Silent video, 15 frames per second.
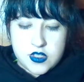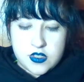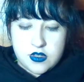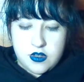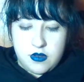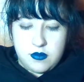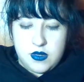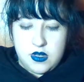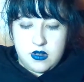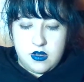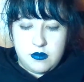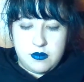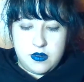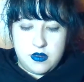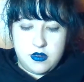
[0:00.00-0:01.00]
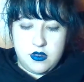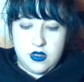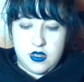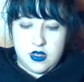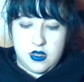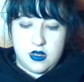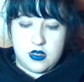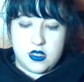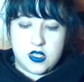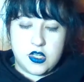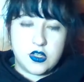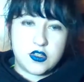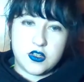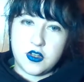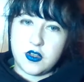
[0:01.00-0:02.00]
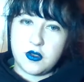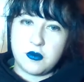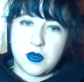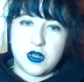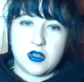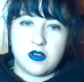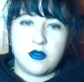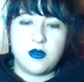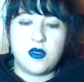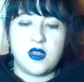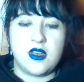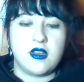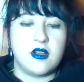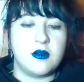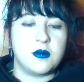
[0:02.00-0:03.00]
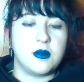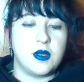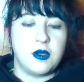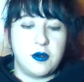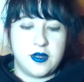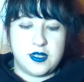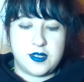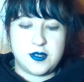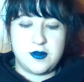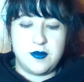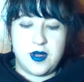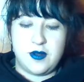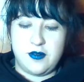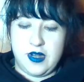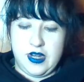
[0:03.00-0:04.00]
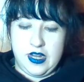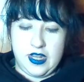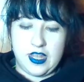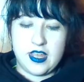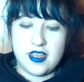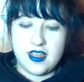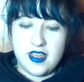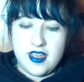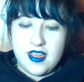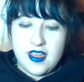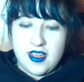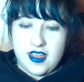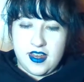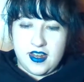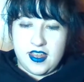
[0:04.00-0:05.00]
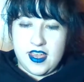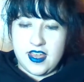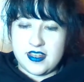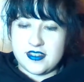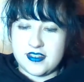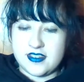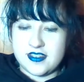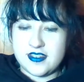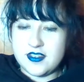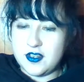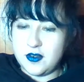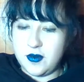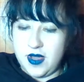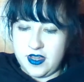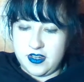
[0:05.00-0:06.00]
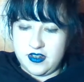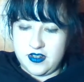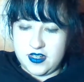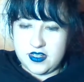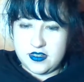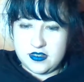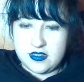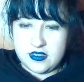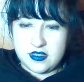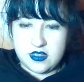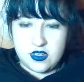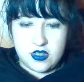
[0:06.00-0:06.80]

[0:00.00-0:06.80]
just open it up and show you, but I don't think I will go into my reading in case it's too accurate.